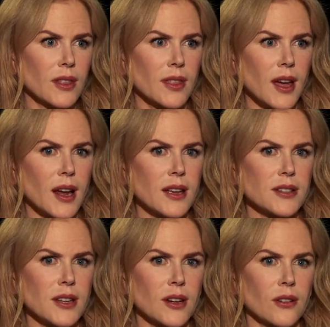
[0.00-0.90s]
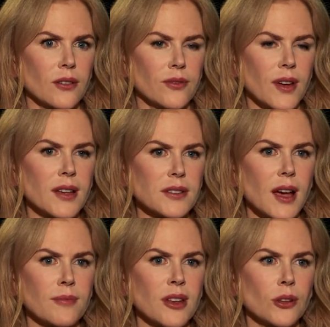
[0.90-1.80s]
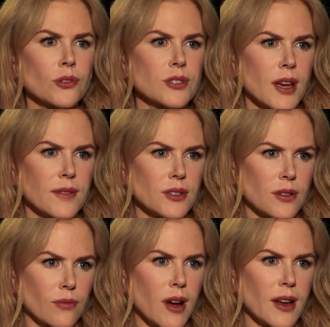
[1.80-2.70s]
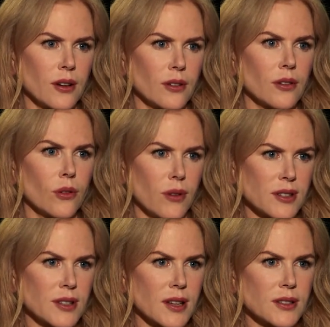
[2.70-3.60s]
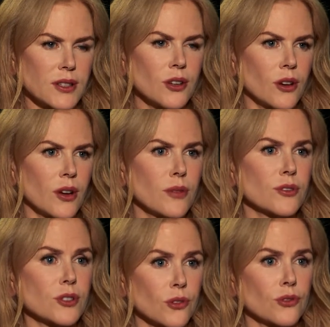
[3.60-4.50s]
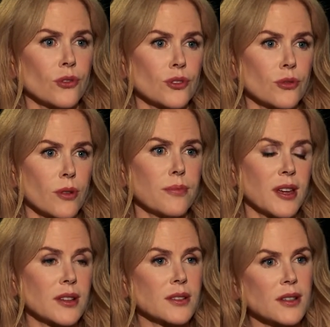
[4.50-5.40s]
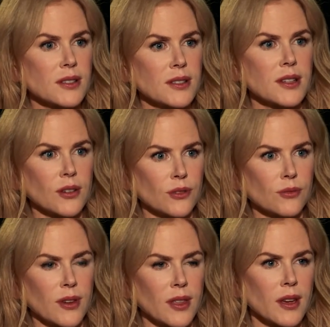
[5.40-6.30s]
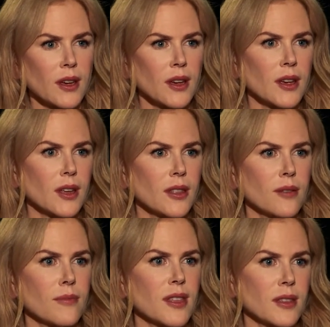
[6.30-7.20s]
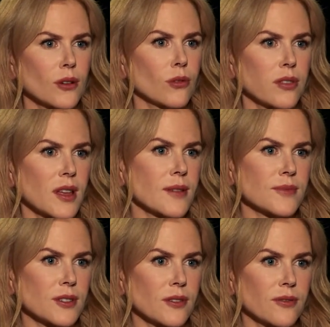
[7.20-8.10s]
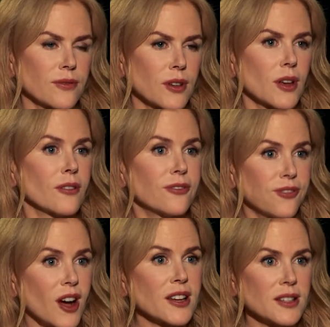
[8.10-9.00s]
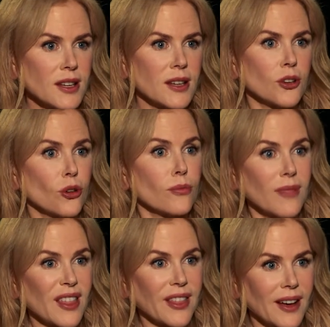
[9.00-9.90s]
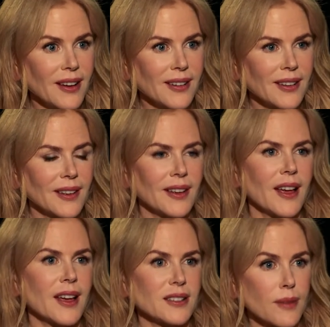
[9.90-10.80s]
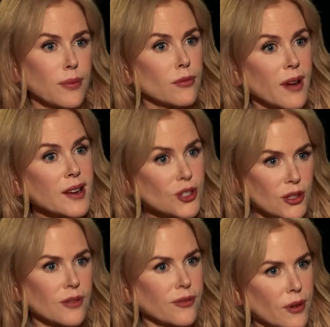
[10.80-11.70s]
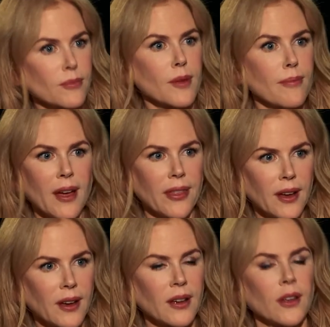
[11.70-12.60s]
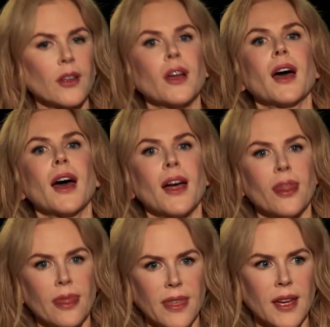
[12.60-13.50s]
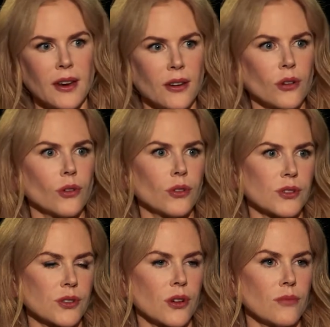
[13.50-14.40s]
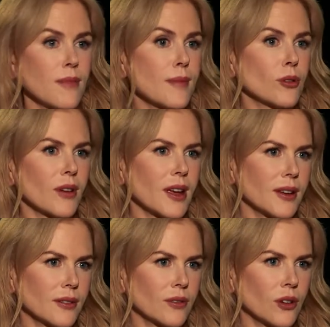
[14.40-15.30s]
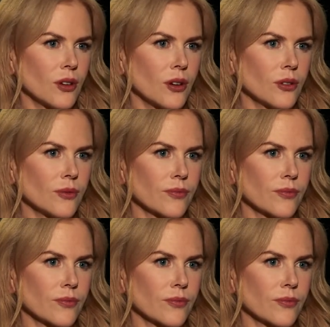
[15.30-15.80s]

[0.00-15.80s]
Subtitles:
that idea of, I mean, Luke Davies, the writer, always says, you know, he was so drawn to it because it deals with the mythical themes of finding your mother, mm-hmm. separation from the mother, and then also memory, you know.